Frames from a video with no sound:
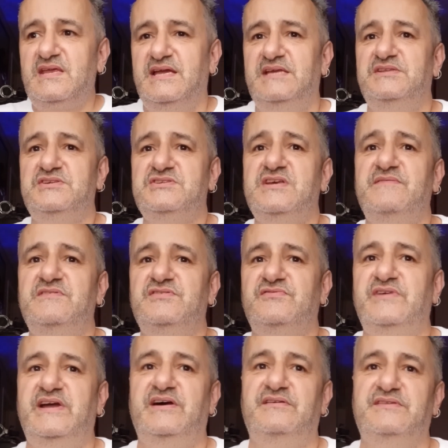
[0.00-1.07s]
in the seventh
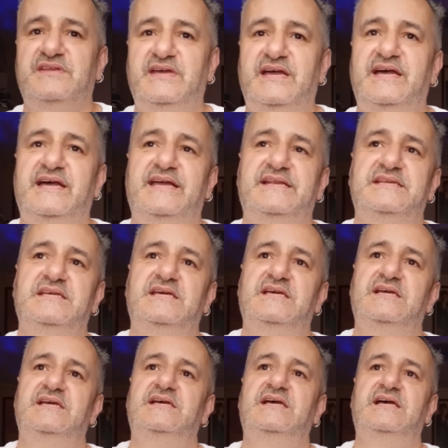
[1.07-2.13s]
round. And
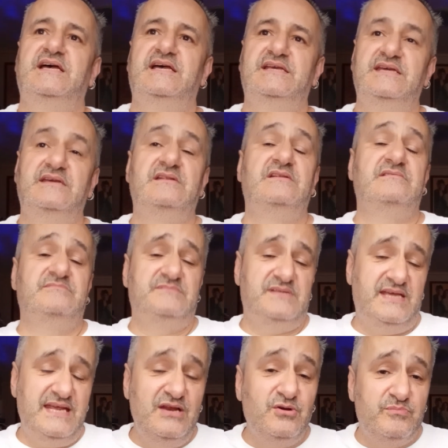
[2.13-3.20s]

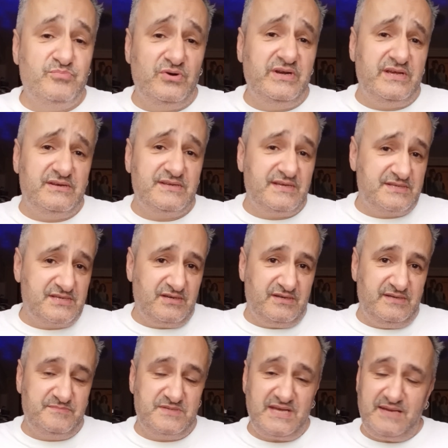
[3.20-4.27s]
he looked brilliant at
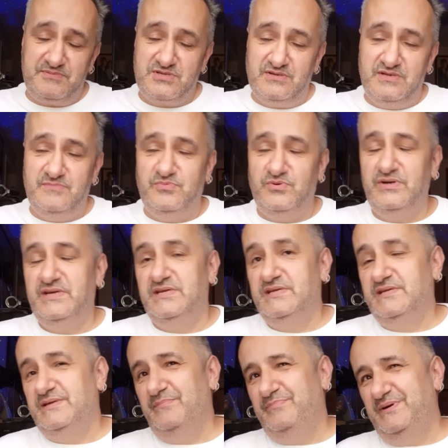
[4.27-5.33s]
times, absolutely
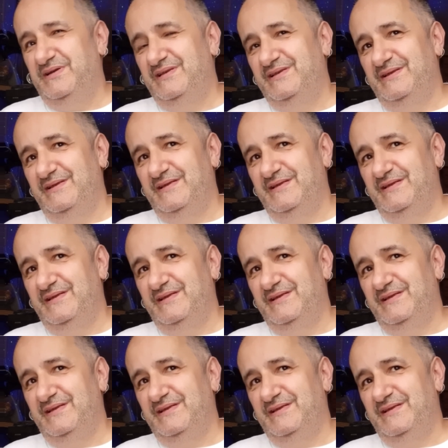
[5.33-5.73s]
brilliant. But